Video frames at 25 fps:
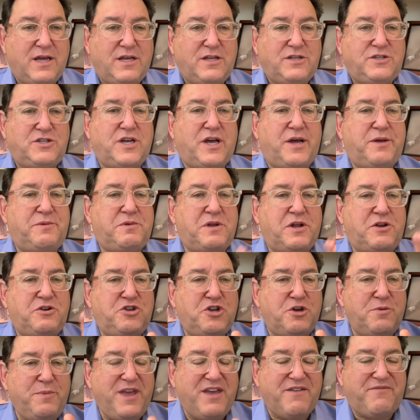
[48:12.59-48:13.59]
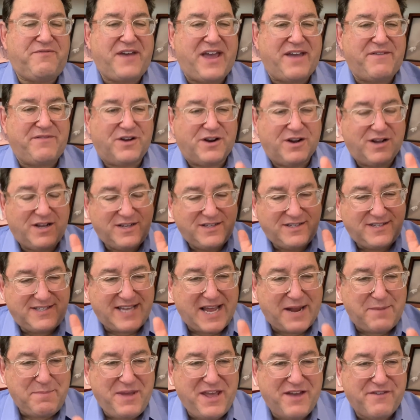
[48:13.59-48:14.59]
So do me a favor.
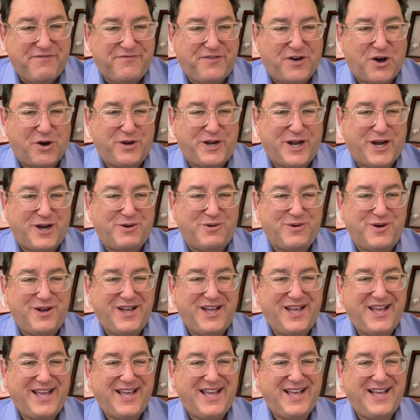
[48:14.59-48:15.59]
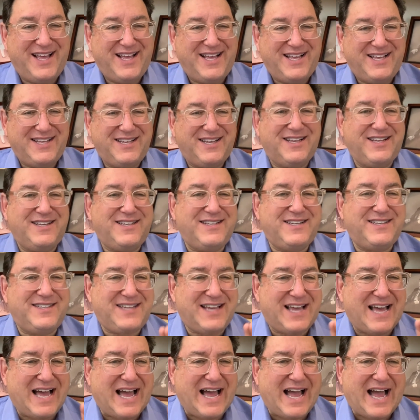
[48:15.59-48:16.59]
Send me a photo.
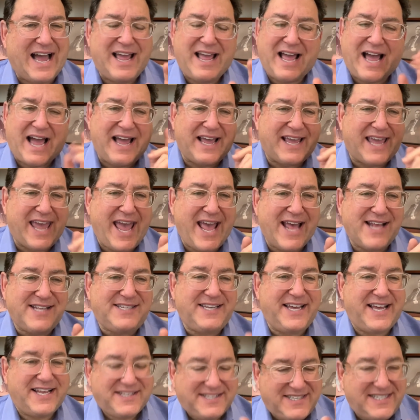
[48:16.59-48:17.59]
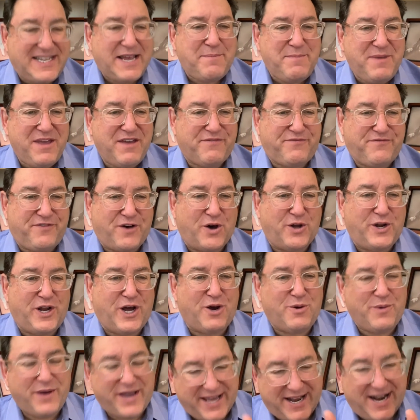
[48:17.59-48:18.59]
I can't see it. Send me a
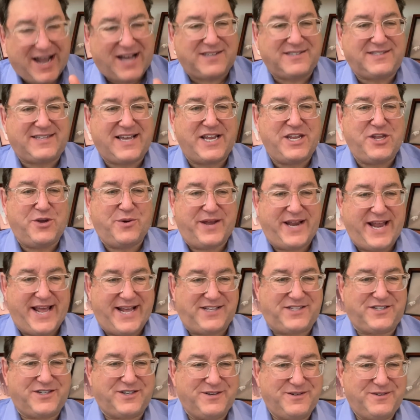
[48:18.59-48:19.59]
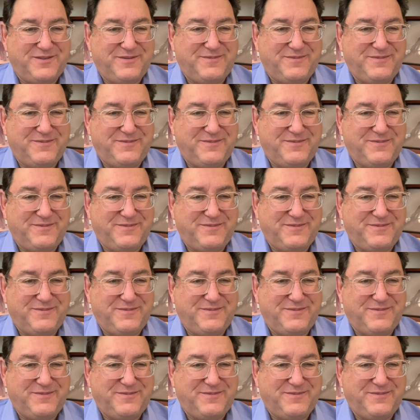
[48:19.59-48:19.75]
photo and I'll send you an answer.